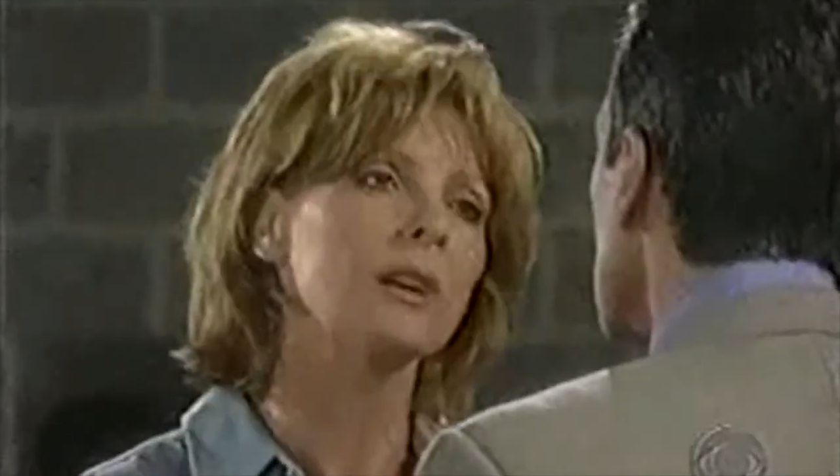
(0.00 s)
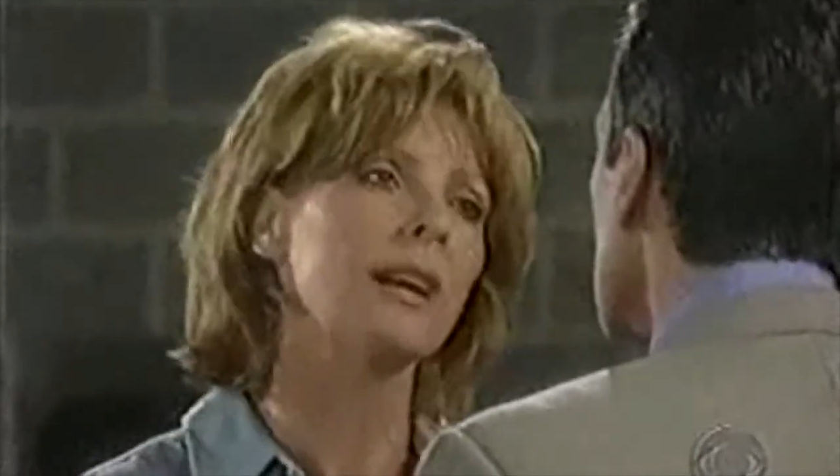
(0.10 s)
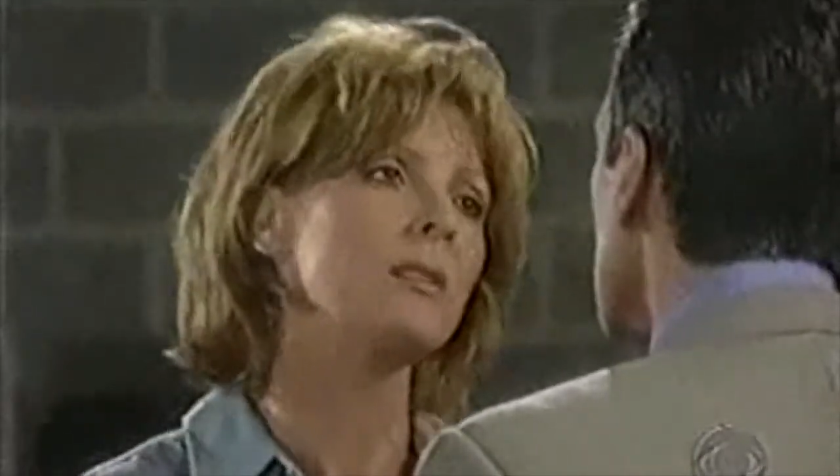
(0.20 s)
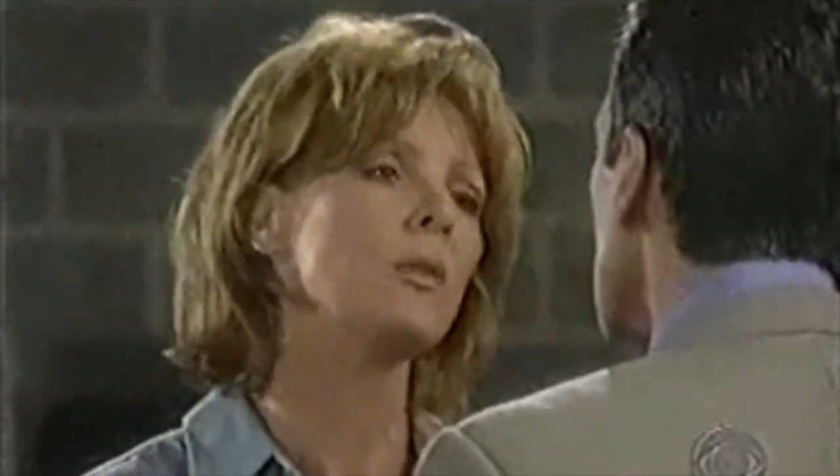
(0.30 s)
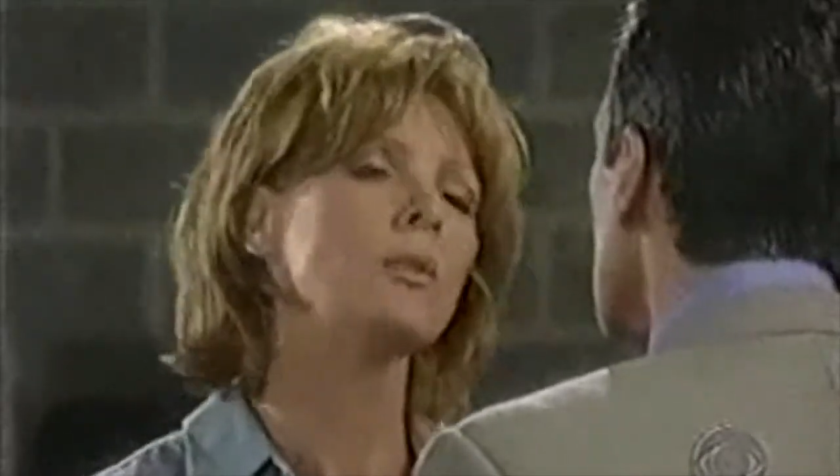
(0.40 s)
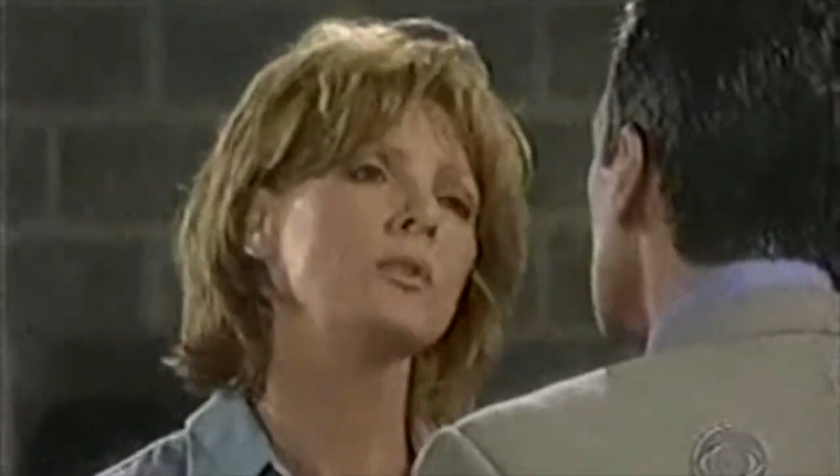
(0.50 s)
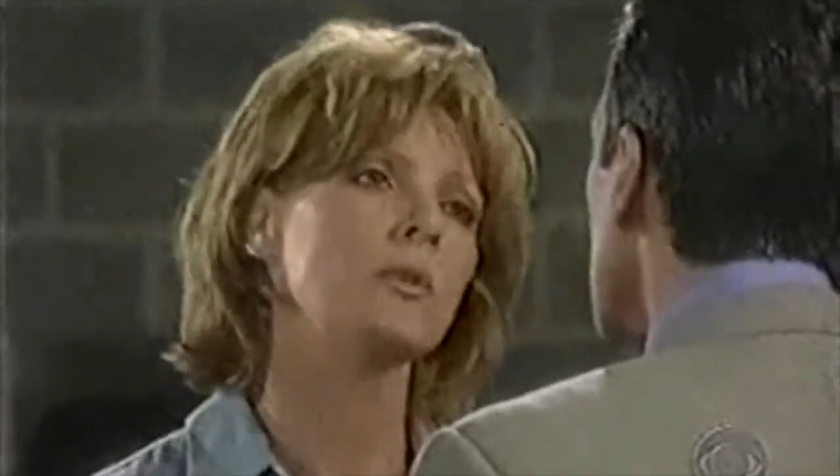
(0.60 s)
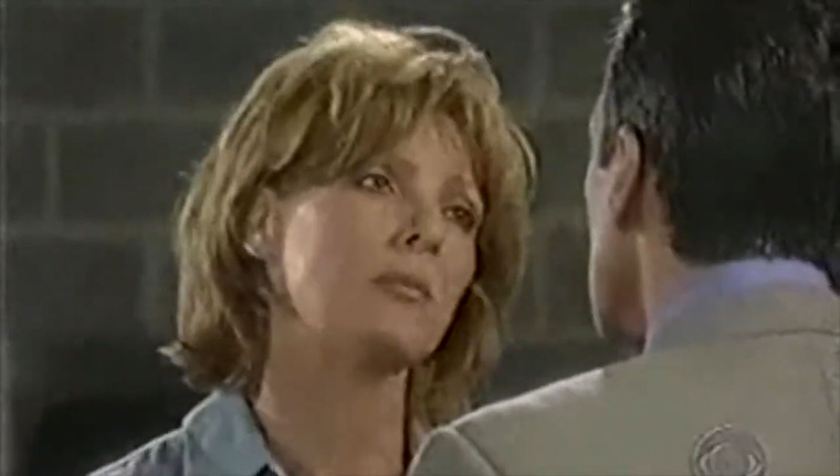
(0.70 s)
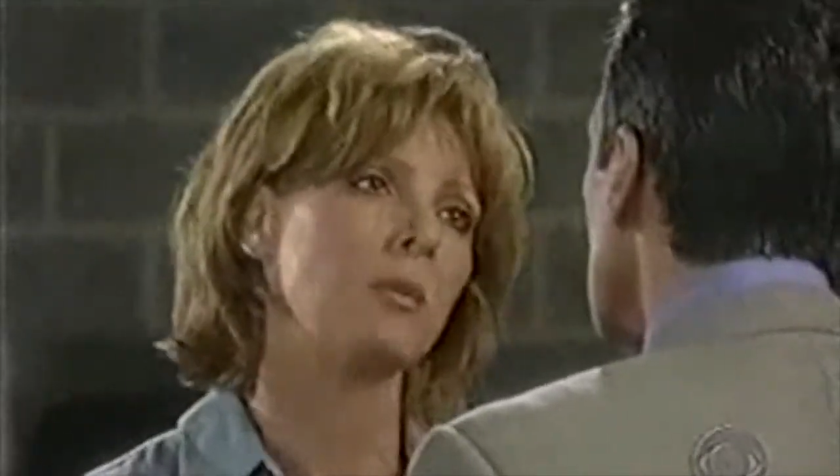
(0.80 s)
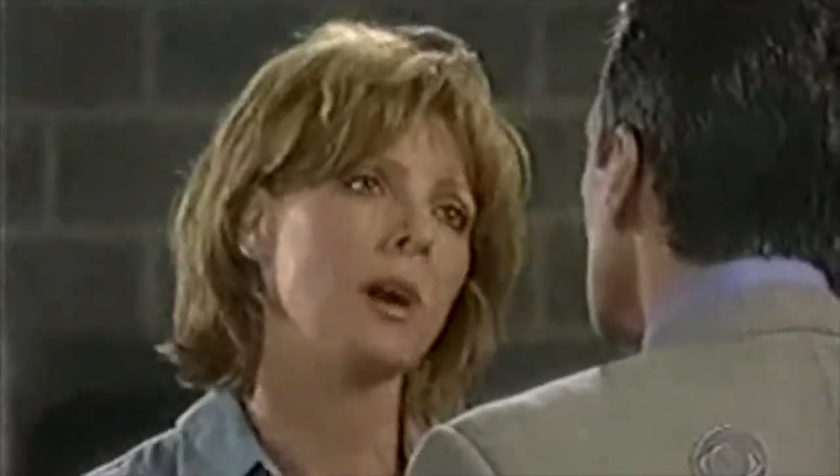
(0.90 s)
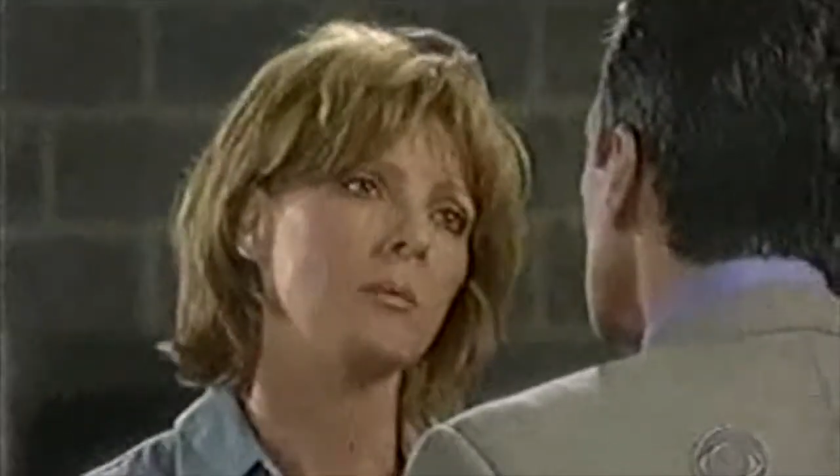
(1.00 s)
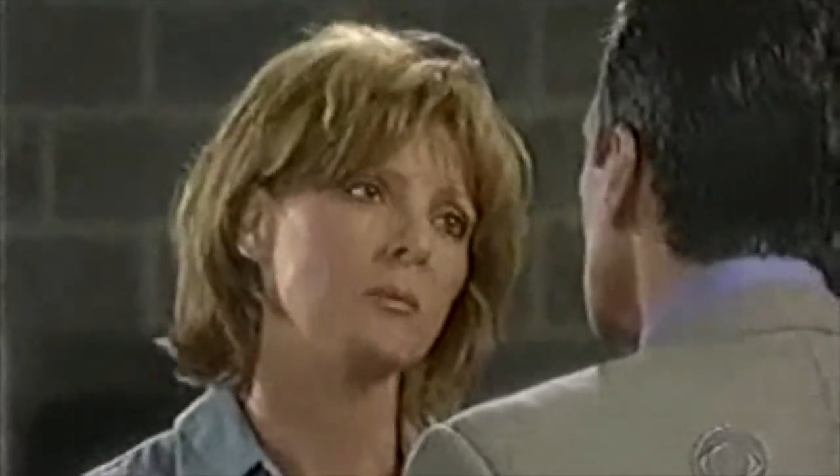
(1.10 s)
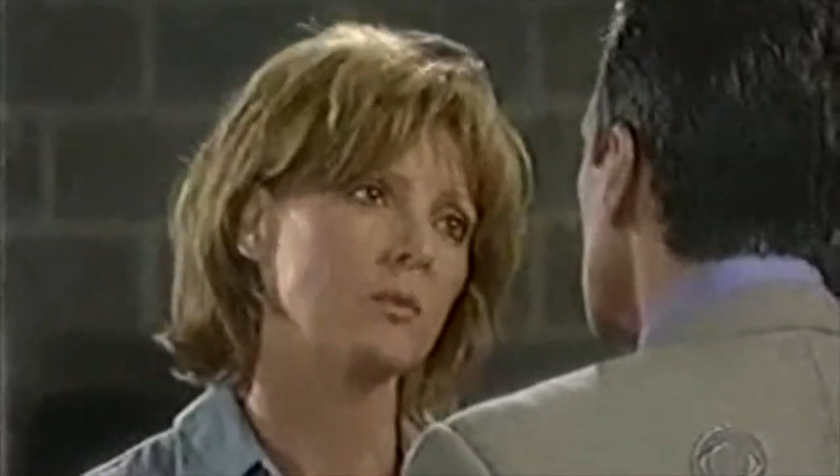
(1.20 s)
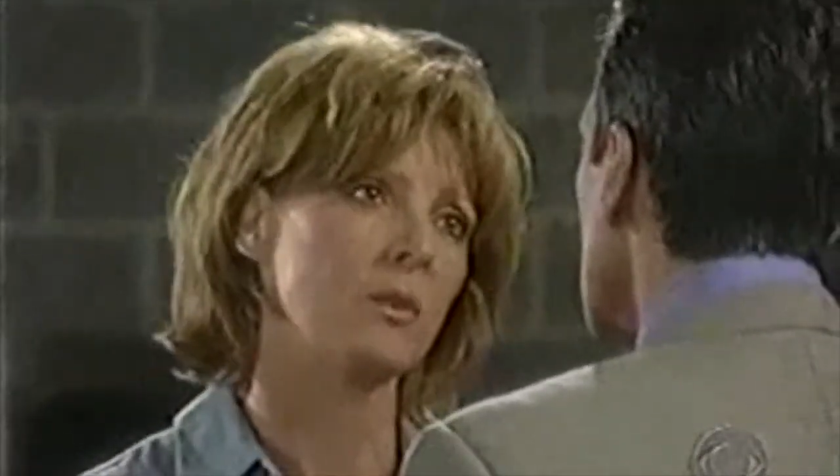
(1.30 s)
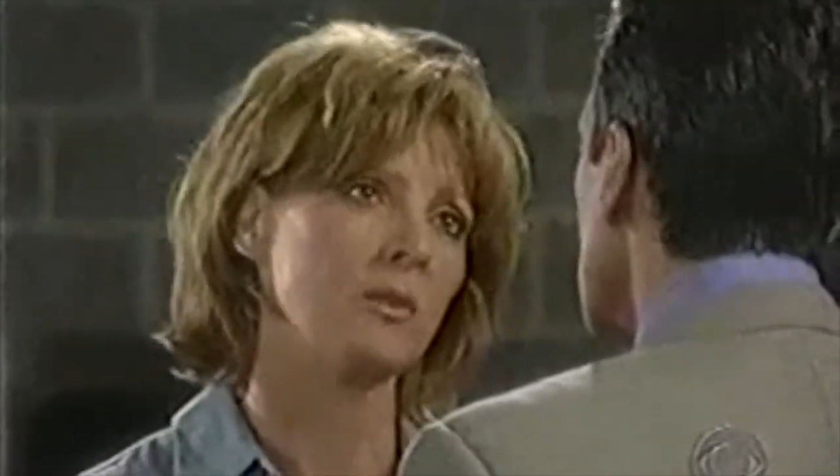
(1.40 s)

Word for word: Look, I know that you have problems